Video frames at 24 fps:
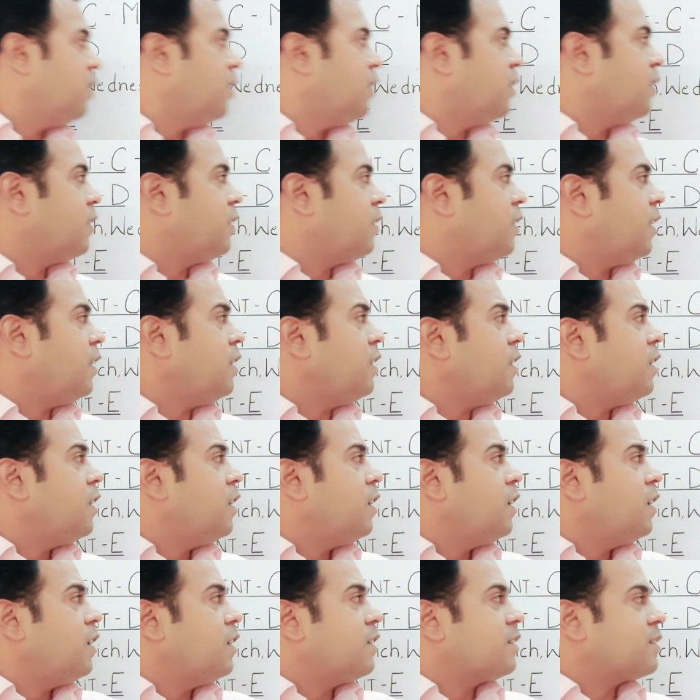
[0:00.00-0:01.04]

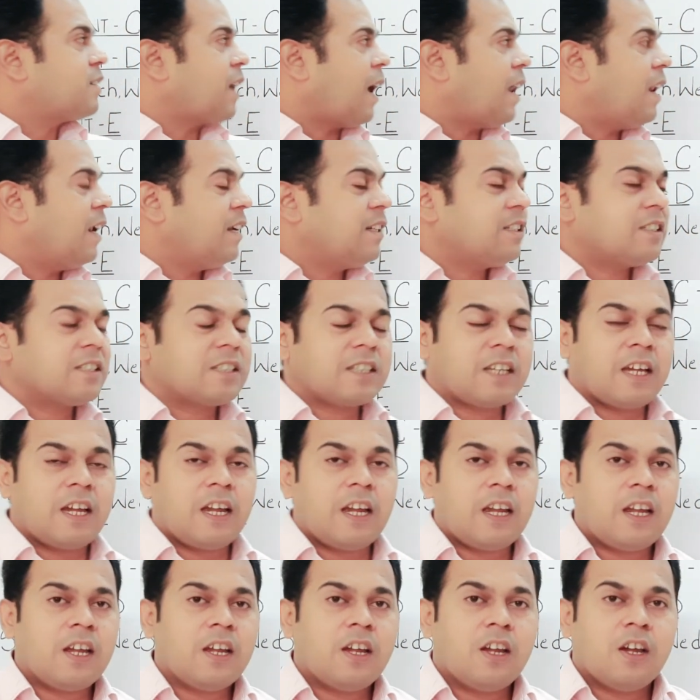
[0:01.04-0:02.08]
Then silent
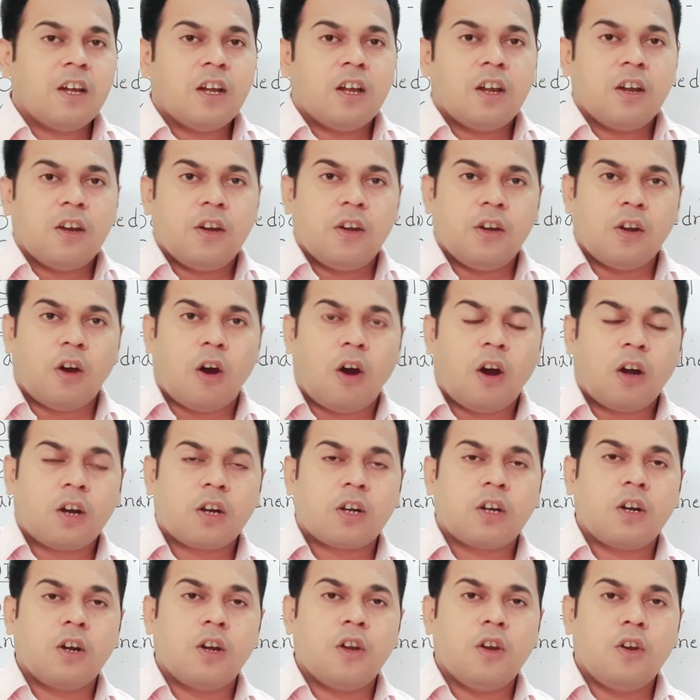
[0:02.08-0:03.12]
K,
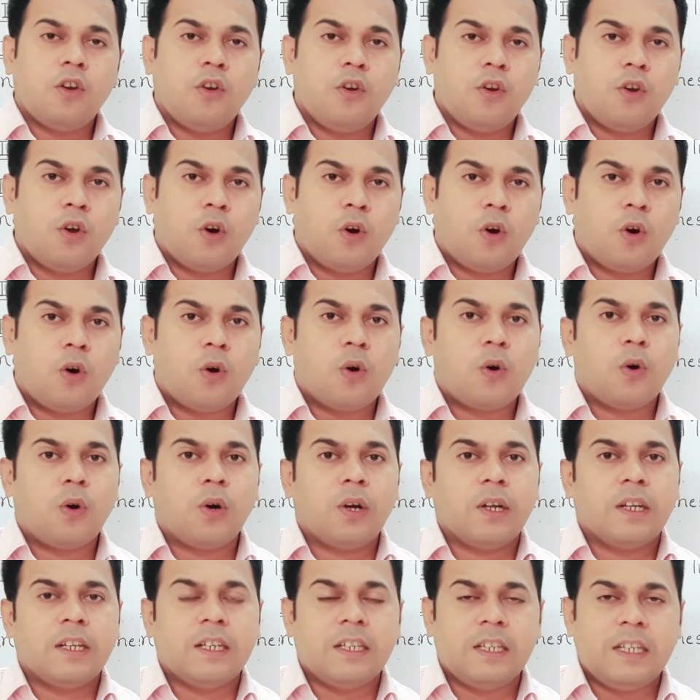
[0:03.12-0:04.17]
knock,
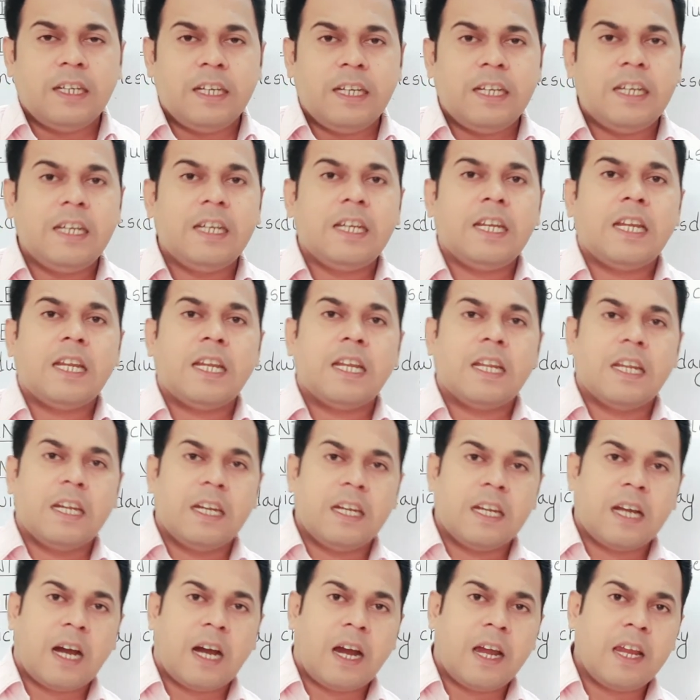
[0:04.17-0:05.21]
no, knee,
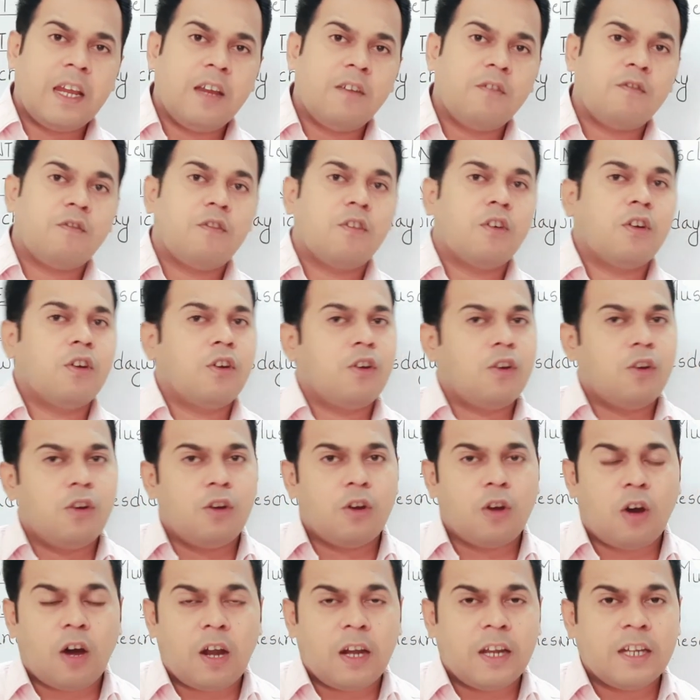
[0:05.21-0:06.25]
knife,
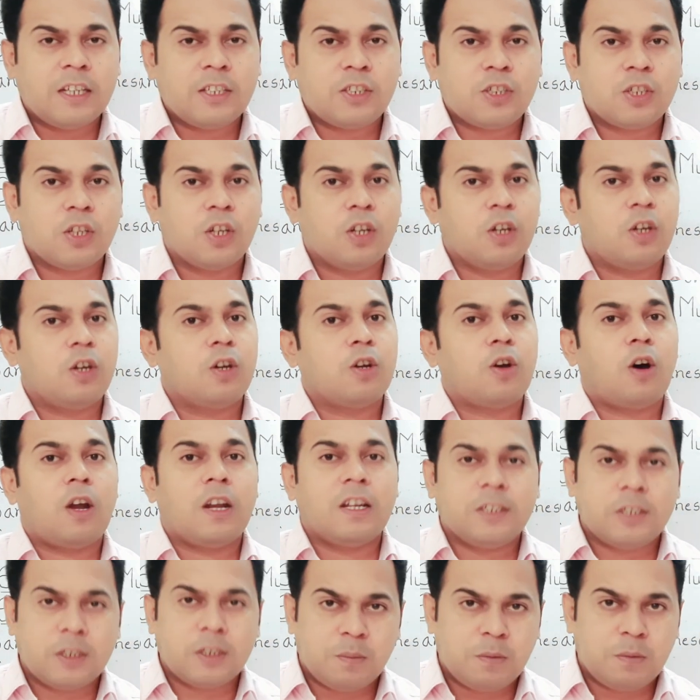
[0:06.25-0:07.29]
knowledge,
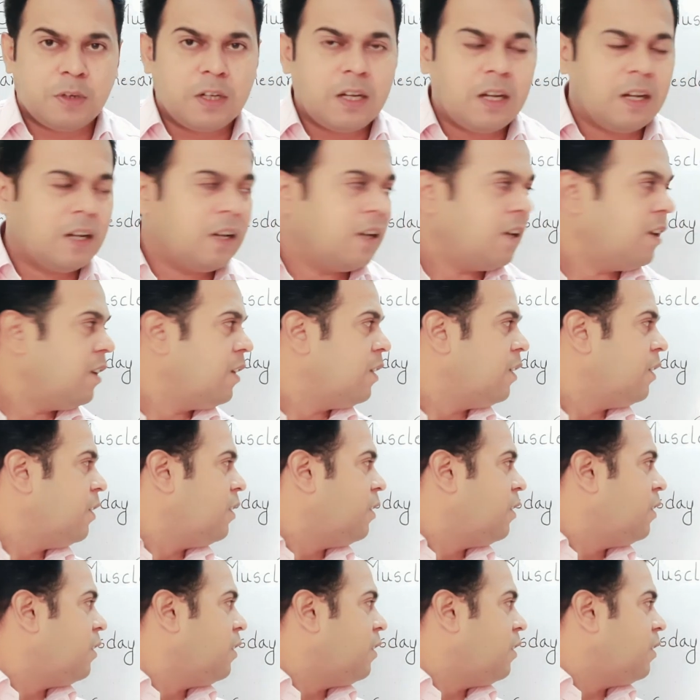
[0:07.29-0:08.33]
knowledgeable.
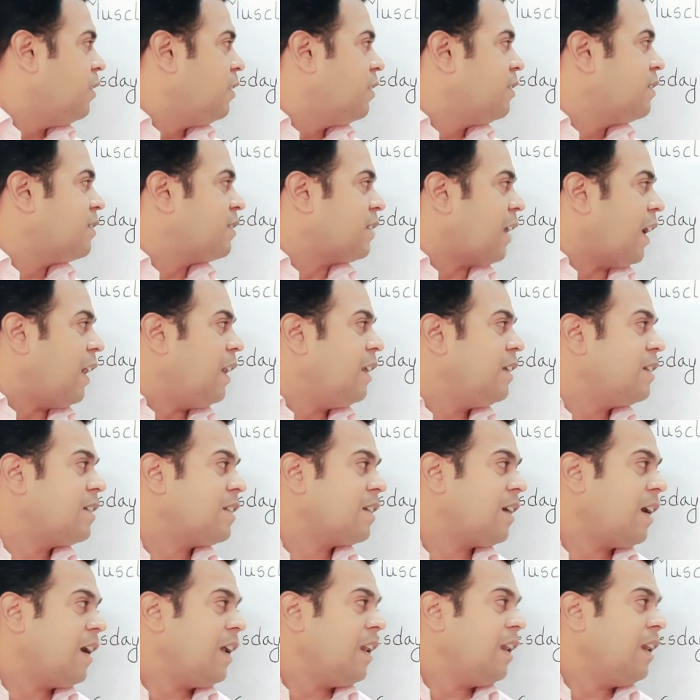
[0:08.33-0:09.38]
Silent
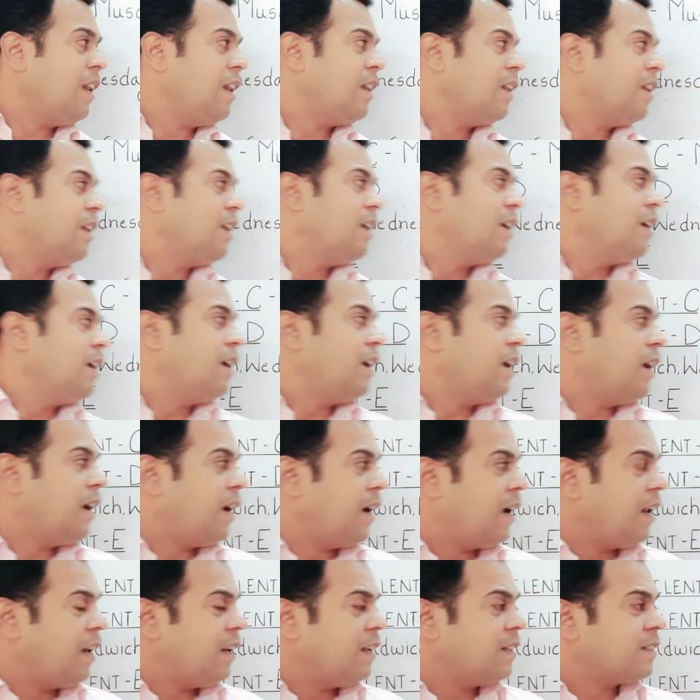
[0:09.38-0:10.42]
L,
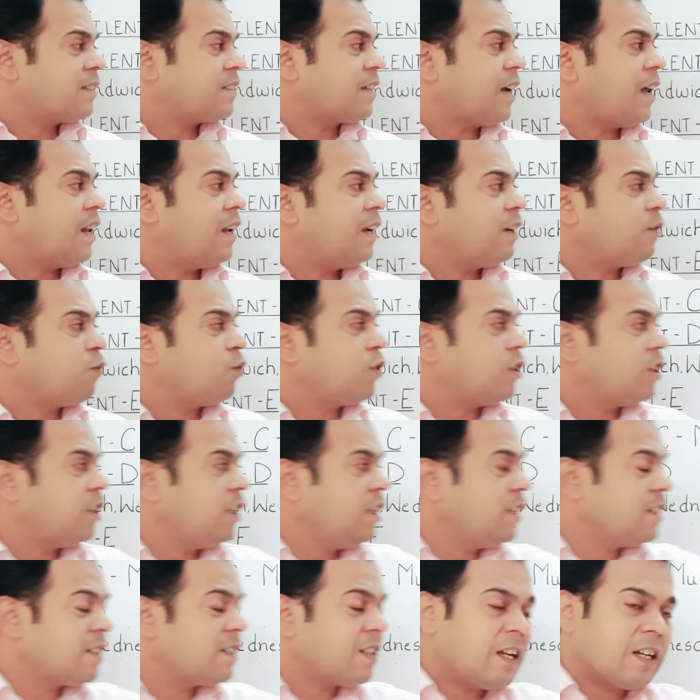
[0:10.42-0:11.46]
L is silent with
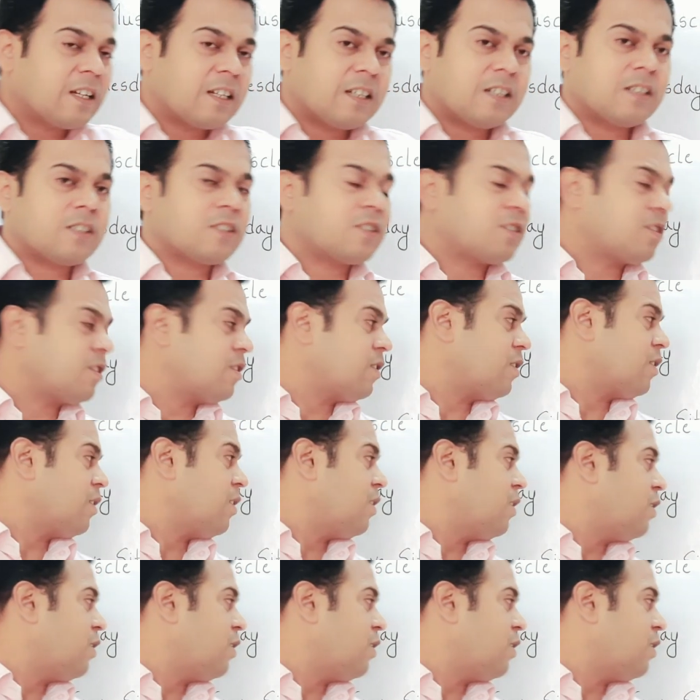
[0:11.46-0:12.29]
these letters.